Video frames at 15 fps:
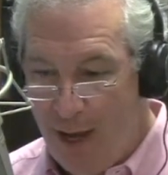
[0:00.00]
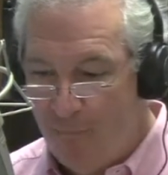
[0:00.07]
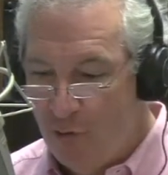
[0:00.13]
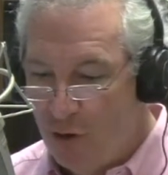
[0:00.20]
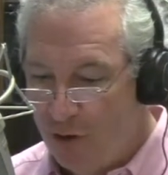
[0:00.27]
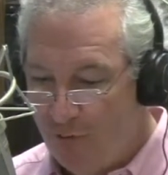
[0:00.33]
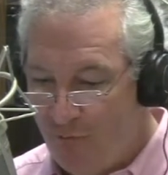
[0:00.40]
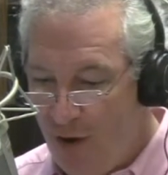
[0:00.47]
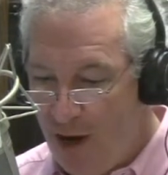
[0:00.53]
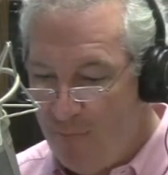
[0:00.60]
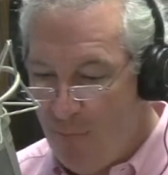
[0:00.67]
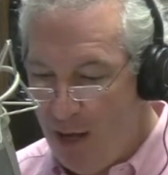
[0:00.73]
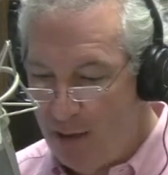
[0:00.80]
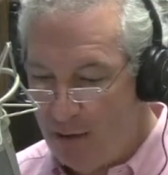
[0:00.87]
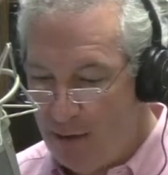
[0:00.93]
I'm just fine
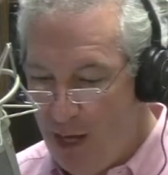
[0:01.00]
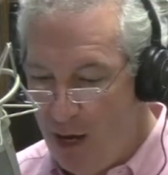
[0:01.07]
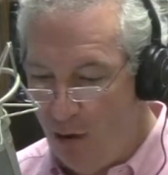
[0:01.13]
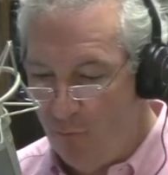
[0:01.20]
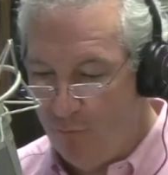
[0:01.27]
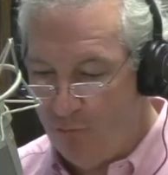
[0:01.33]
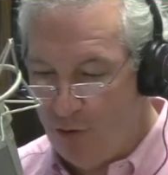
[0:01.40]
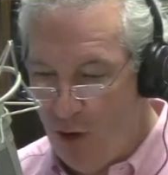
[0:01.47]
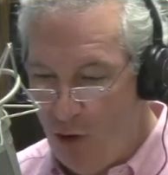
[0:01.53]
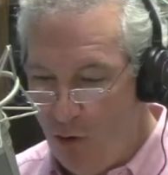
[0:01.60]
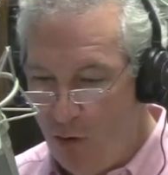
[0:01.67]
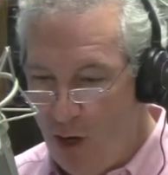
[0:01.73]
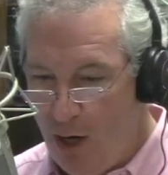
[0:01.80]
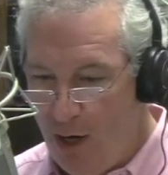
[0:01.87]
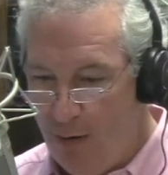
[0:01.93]
myself.
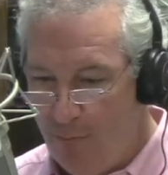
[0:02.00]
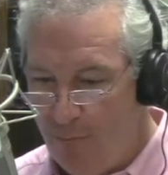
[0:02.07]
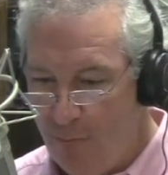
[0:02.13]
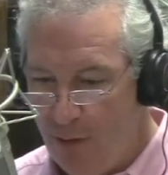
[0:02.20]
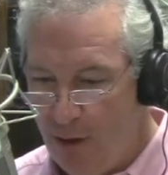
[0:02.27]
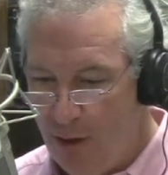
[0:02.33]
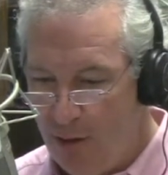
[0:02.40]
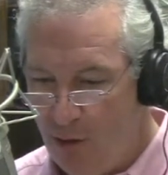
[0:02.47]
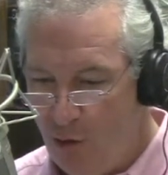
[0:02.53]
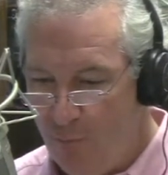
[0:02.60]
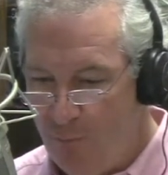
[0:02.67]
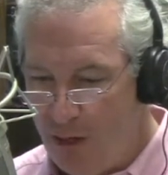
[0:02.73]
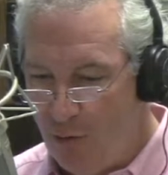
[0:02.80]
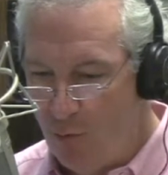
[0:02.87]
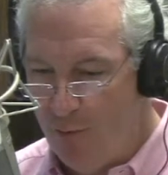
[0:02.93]
So, uh, uh,
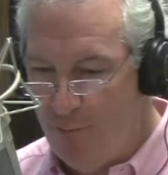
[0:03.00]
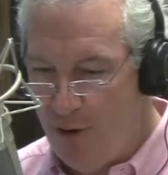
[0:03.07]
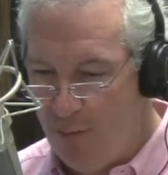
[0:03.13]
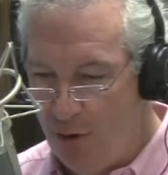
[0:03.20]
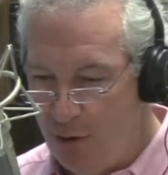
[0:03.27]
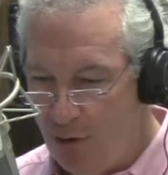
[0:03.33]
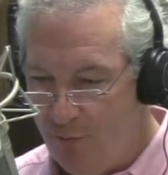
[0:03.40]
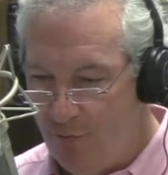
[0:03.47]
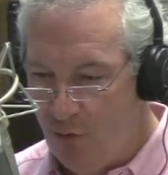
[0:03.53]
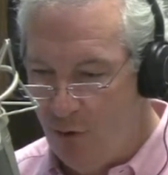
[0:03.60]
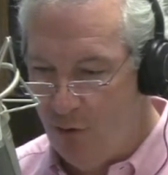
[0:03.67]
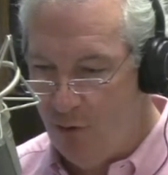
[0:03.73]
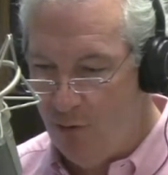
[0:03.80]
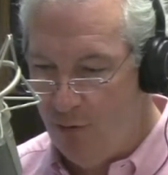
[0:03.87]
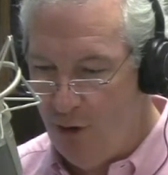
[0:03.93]
you've been a Republican
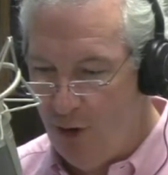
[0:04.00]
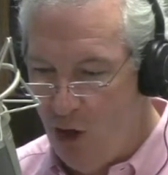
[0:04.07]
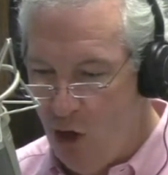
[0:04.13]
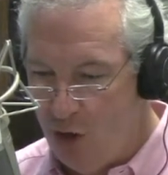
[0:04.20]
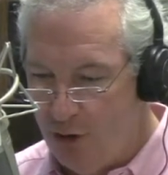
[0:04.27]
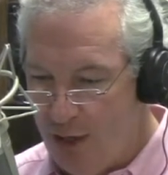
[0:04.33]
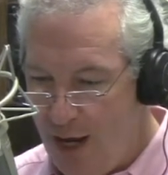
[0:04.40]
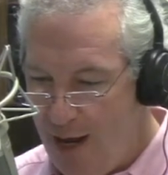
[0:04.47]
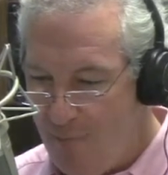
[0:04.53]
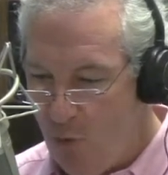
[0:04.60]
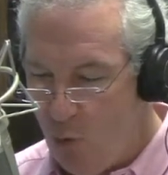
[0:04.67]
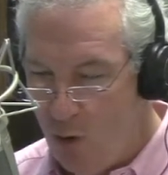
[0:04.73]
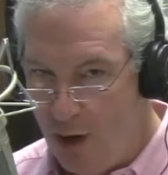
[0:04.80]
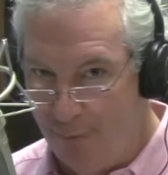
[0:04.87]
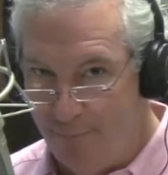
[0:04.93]
for a long time,
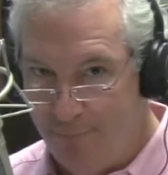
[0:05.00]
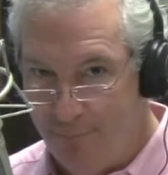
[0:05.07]
or what?